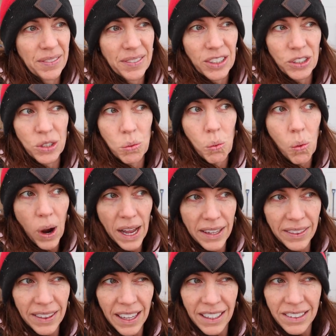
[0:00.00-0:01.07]
there's
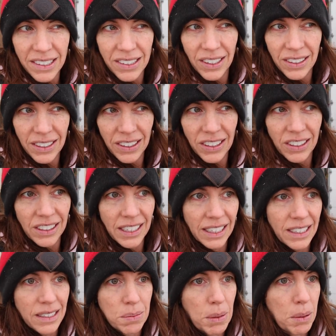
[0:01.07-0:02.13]
one that's starting to look
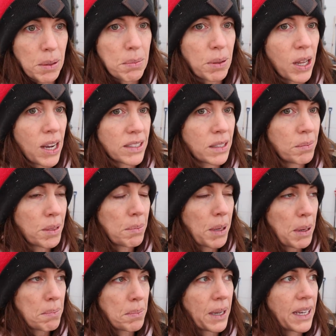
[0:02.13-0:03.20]
like it's maybe blossomed a
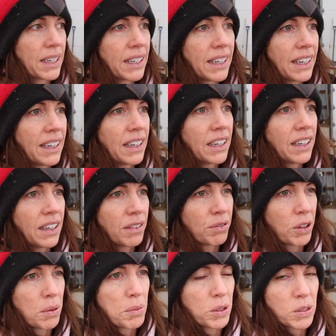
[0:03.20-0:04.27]
bit, but
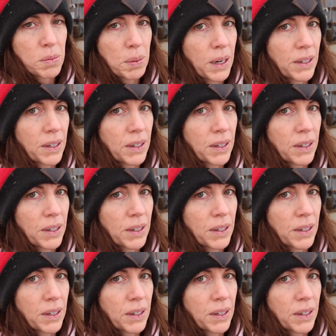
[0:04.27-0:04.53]
for the most